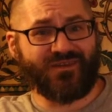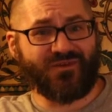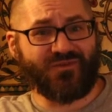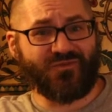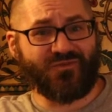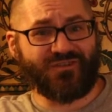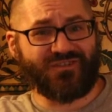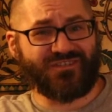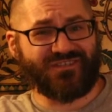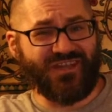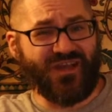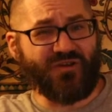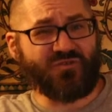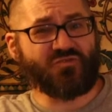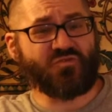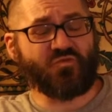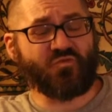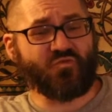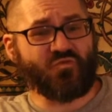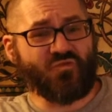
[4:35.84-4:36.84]
which
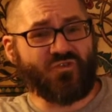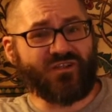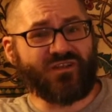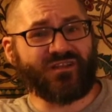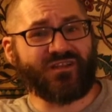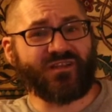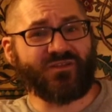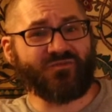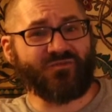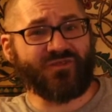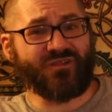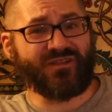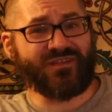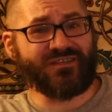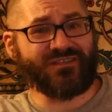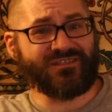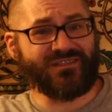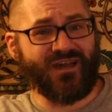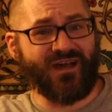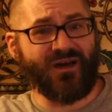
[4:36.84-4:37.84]
sounds really,
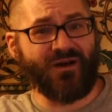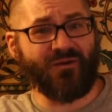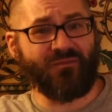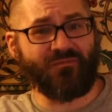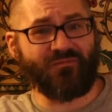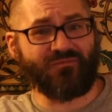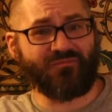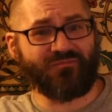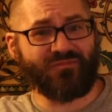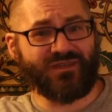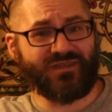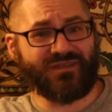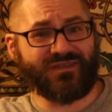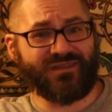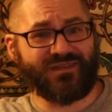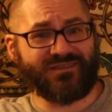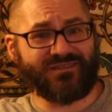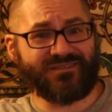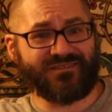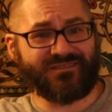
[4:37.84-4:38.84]
really dumb
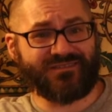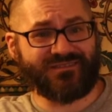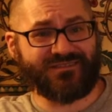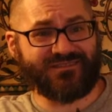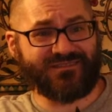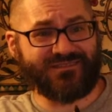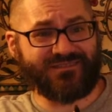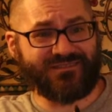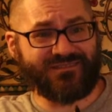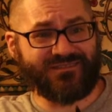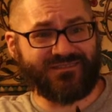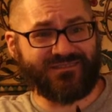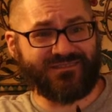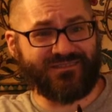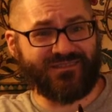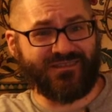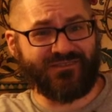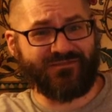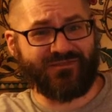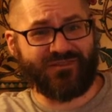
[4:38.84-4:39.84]
because
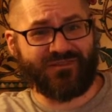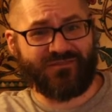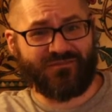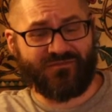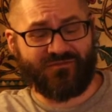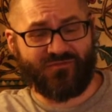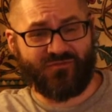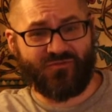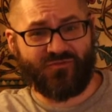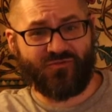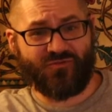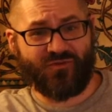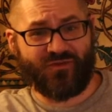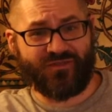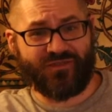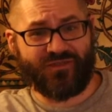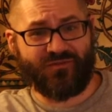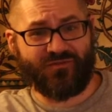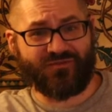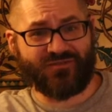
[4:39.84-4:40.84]
even through
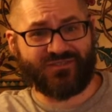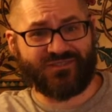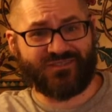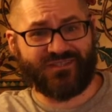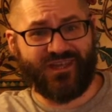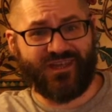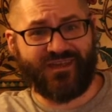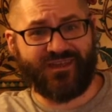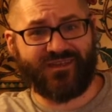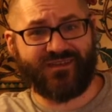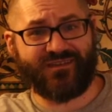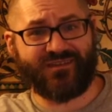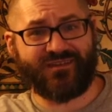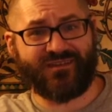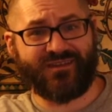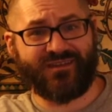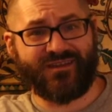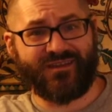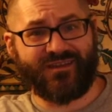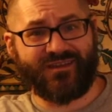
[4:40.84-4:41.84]
what they were saying,
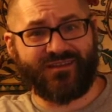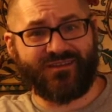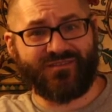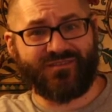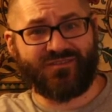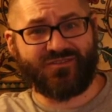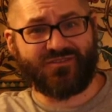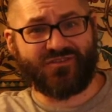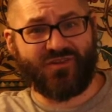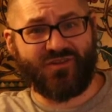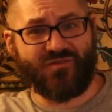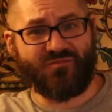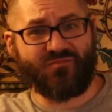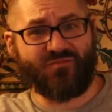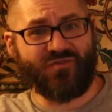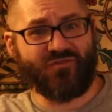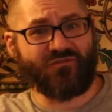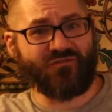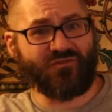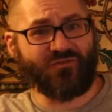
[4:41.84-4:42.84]
the term
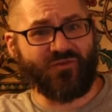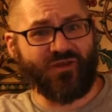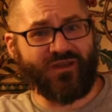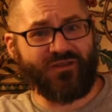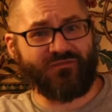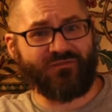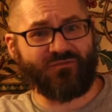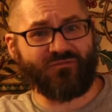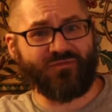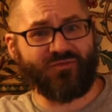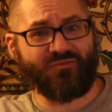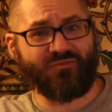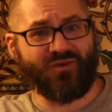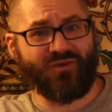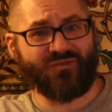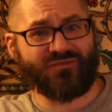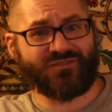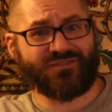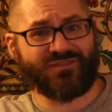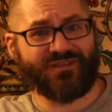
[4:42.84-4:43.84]
moved away from the
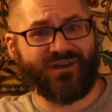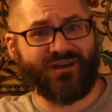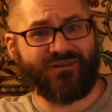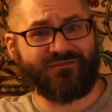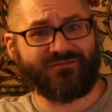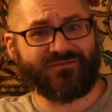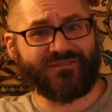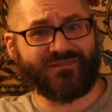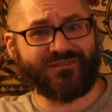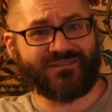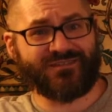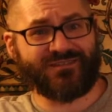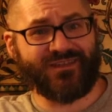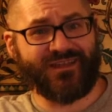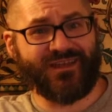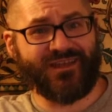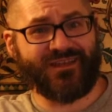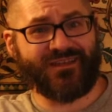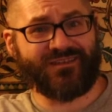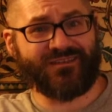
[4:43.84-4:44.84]
post office
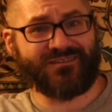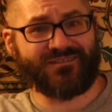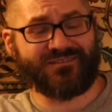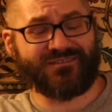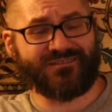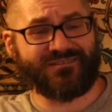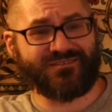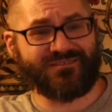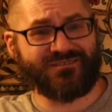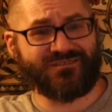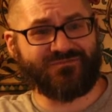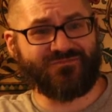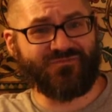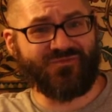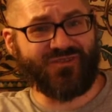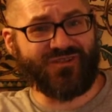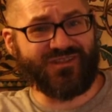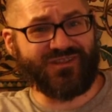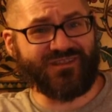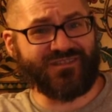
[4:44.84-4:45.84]
and it
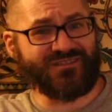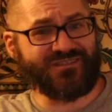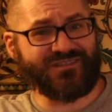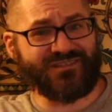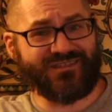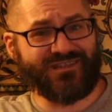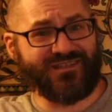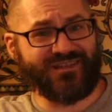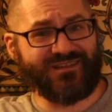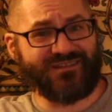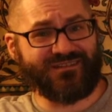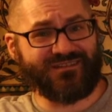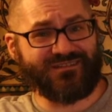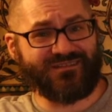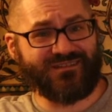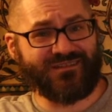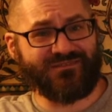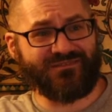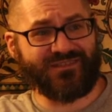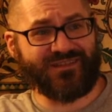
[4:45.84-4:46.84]
really didn't,
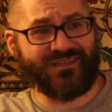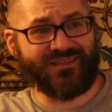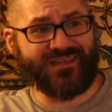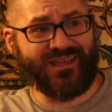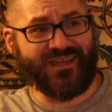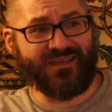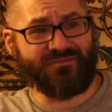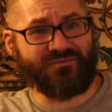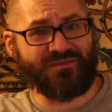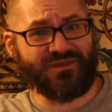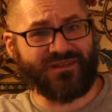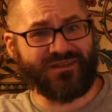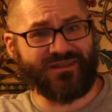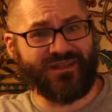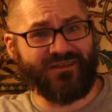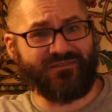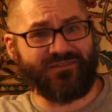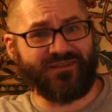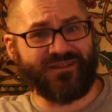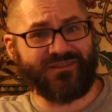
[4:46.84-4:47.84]
even the game didn't
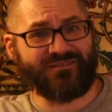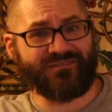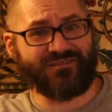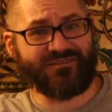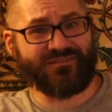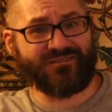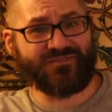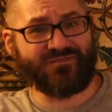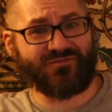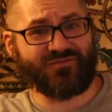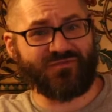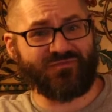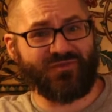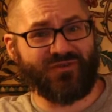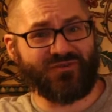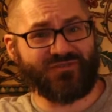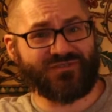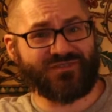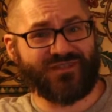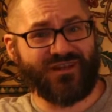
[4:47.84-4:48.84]
have anything to do with the
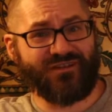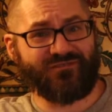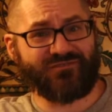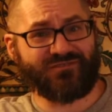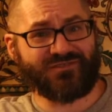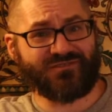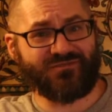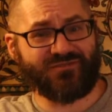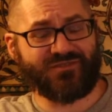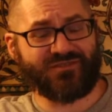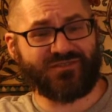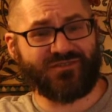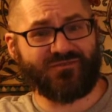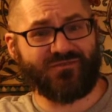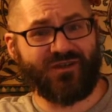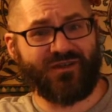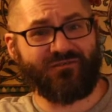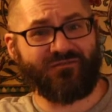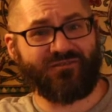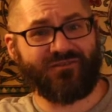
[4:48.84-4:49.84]
post office
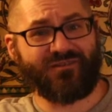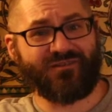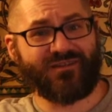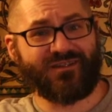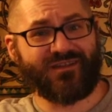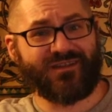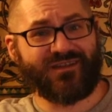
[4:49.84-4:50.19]
whatsoever,